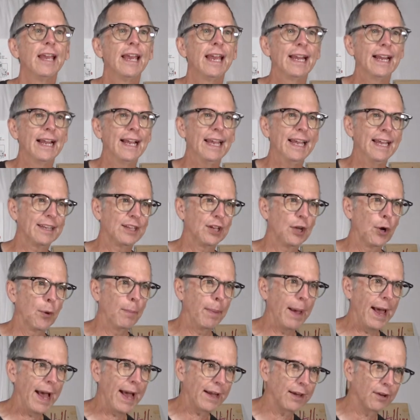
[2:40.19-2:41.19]
and I had to go
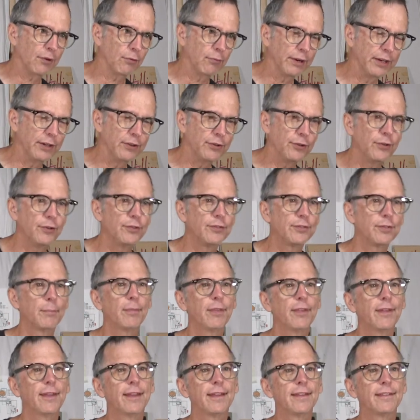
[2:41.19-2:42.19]
back and redo
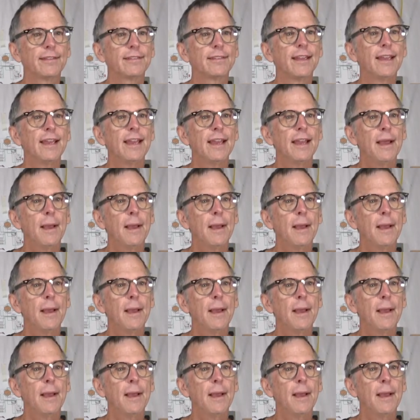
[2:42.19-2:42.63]
some things.